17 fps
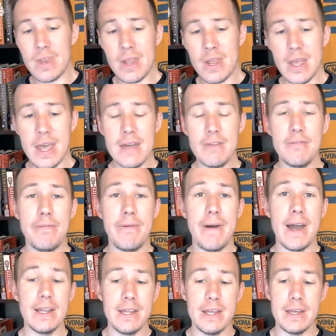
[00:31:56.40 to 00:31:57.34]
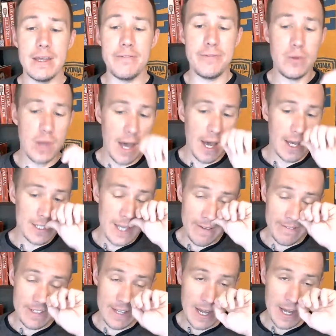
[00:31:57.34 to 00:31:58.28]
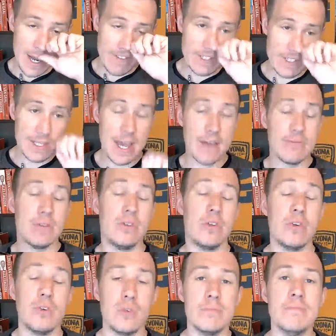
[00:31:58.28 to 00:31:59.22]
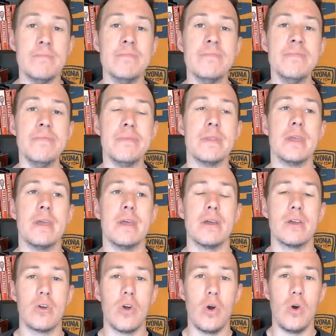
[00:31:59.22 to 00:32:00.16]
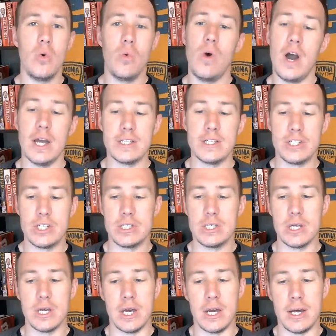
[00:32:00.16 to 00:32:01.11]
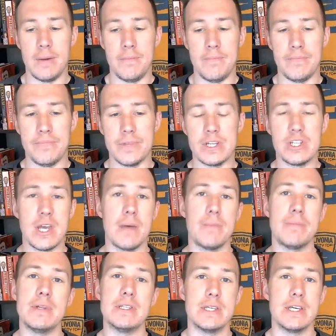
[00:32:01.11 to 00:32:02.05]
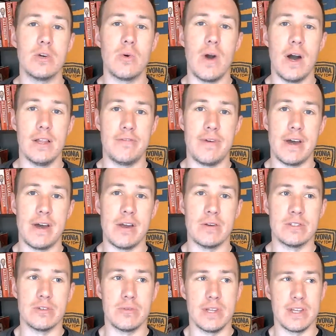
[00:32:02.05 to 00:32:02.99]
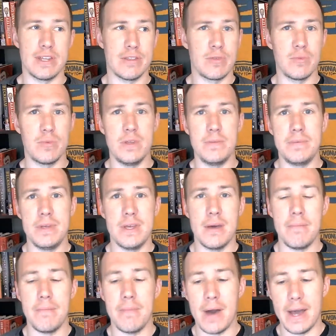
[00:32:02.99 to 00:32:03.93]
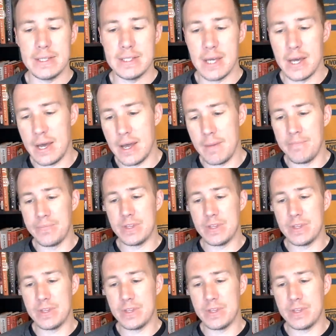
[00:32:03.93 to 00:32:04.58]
And finally, if you guys have time this afternoon, go watch the Champions League qualifiers. They're like 3 p.m. my time.